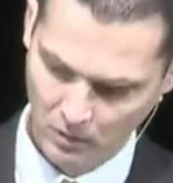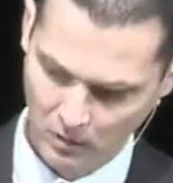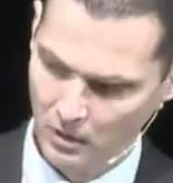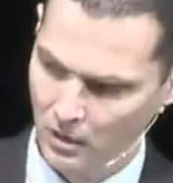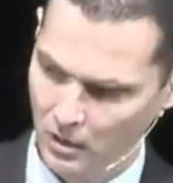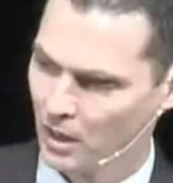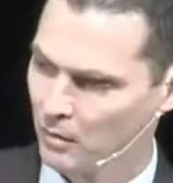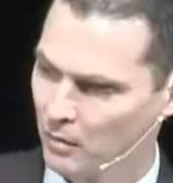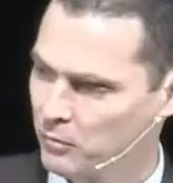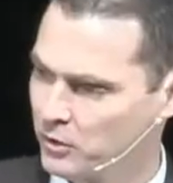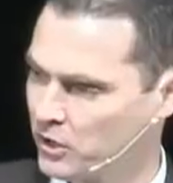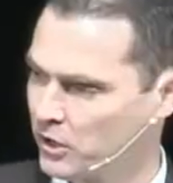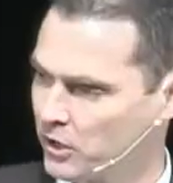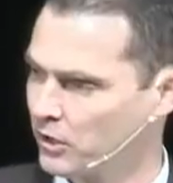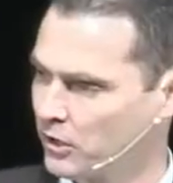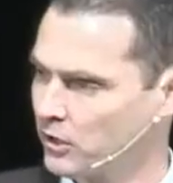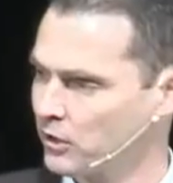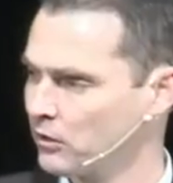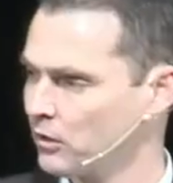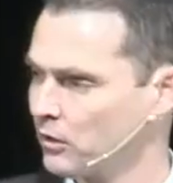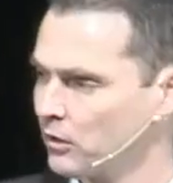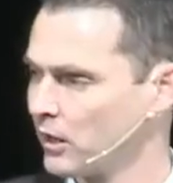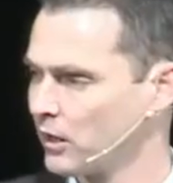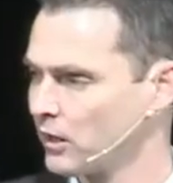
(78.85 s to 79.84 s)
And in
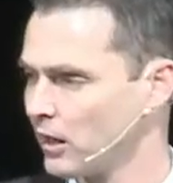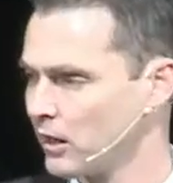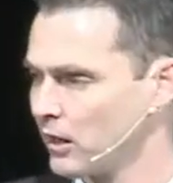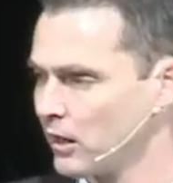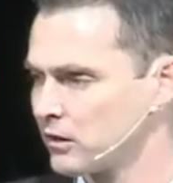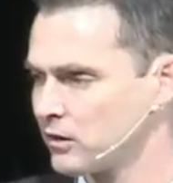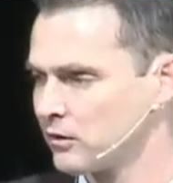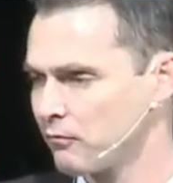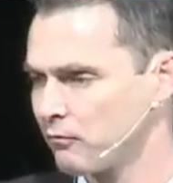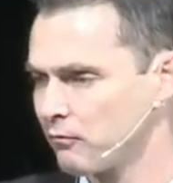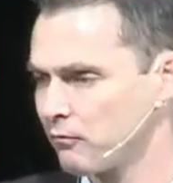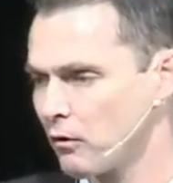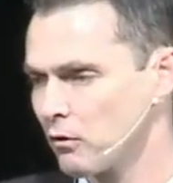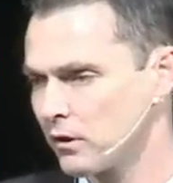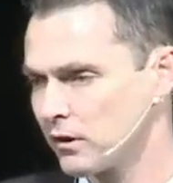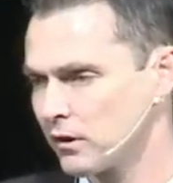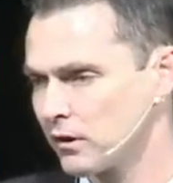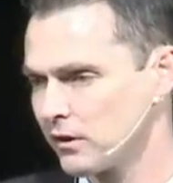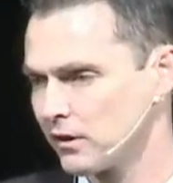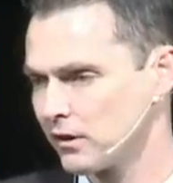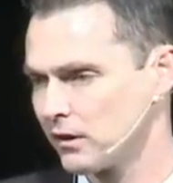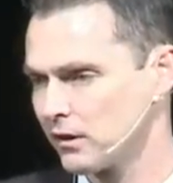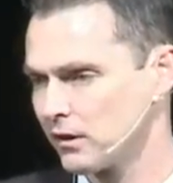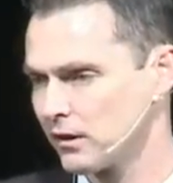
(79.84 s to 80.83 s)
particular, I'd like to
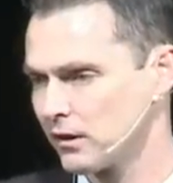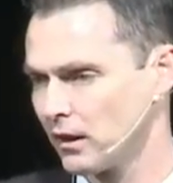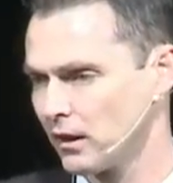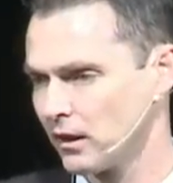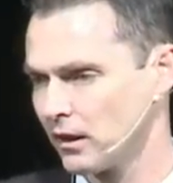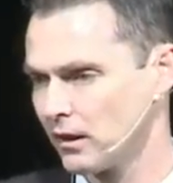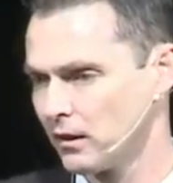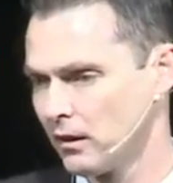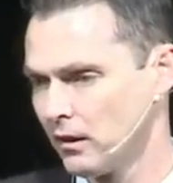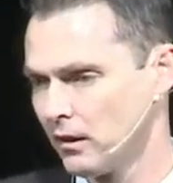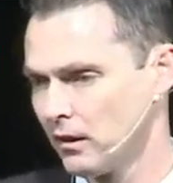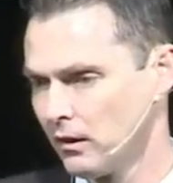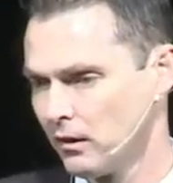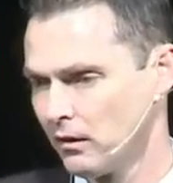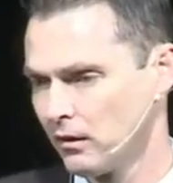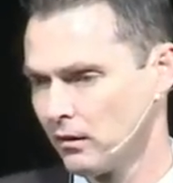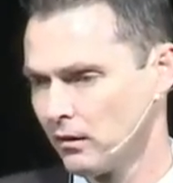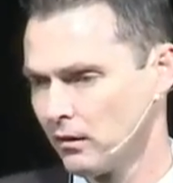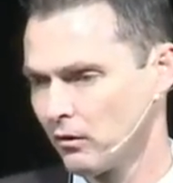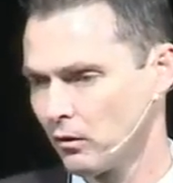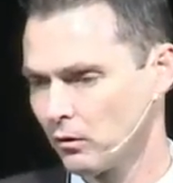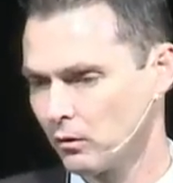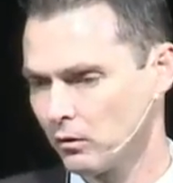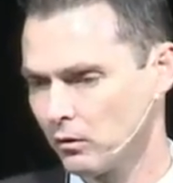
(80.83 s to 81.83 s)
focus in on
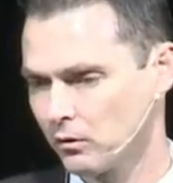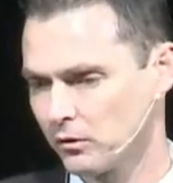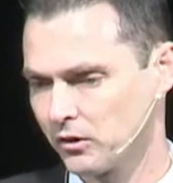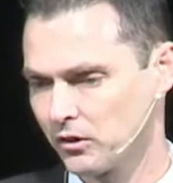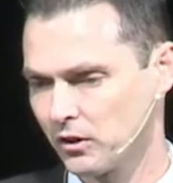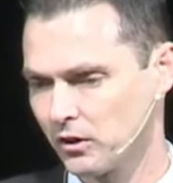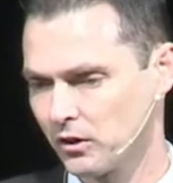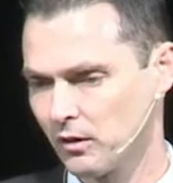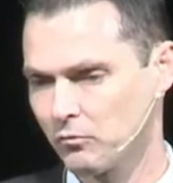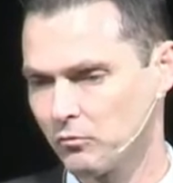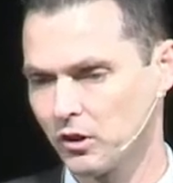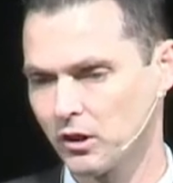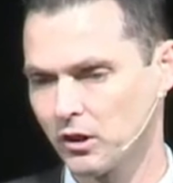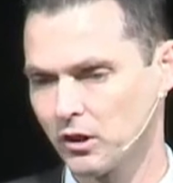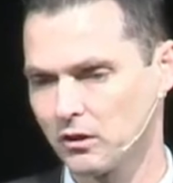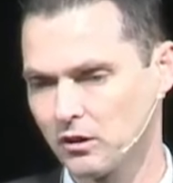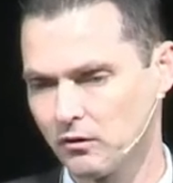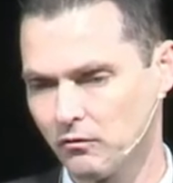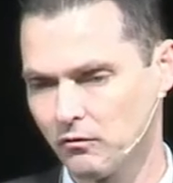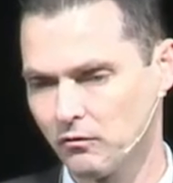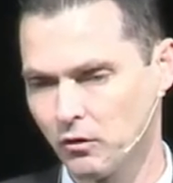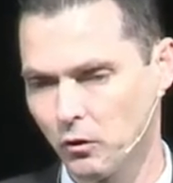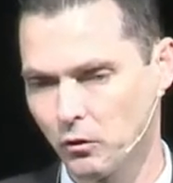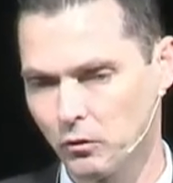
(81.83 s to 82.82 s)
the whole subject
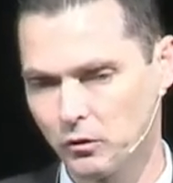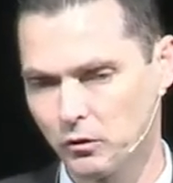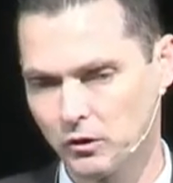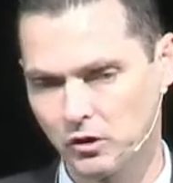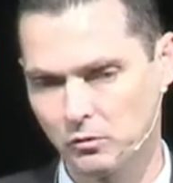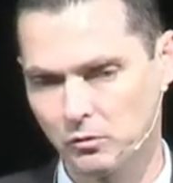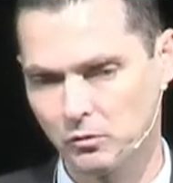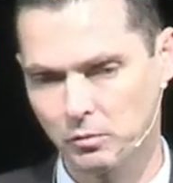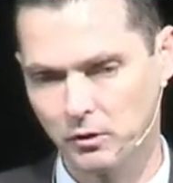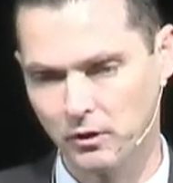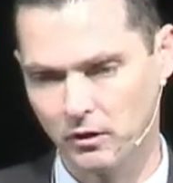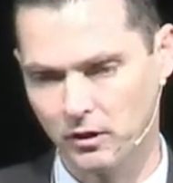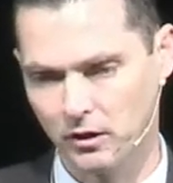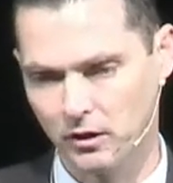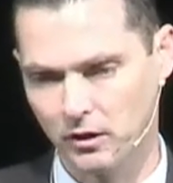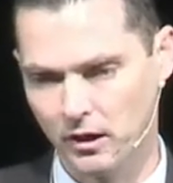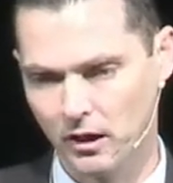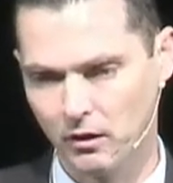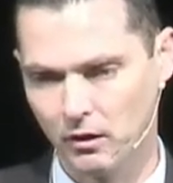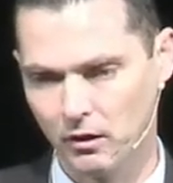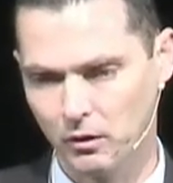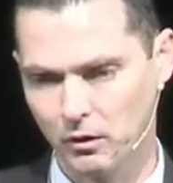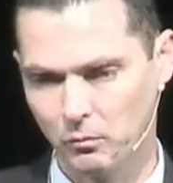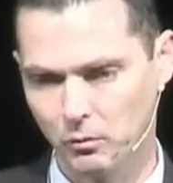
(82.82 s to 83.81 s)
of the Holy Spirit and
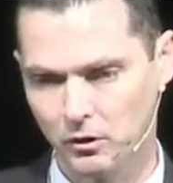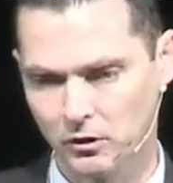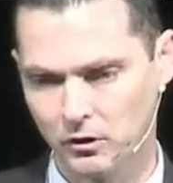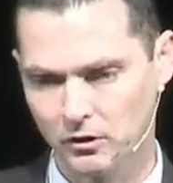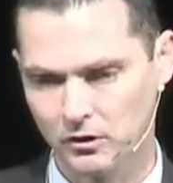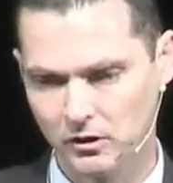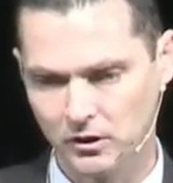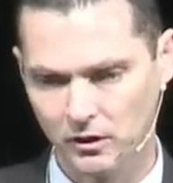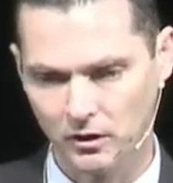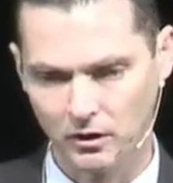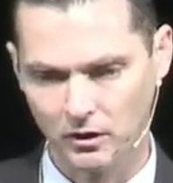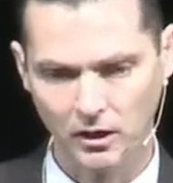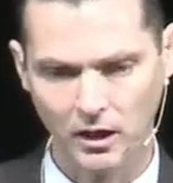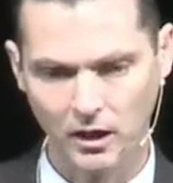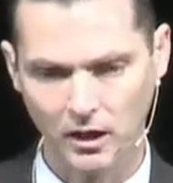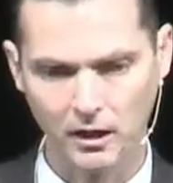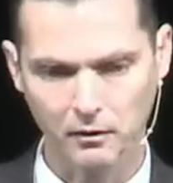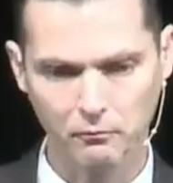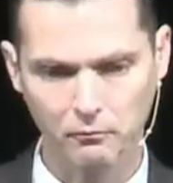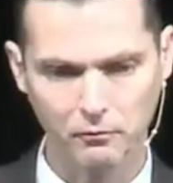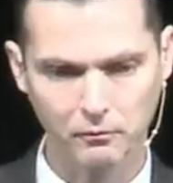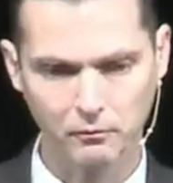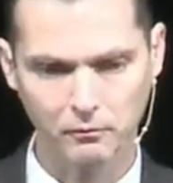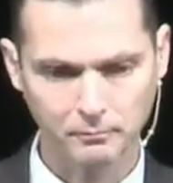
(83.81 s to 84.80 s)
how it works in our
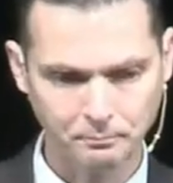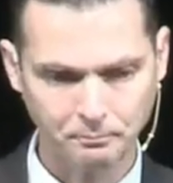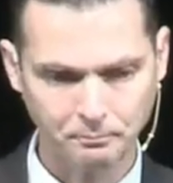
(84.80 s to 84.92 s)
life.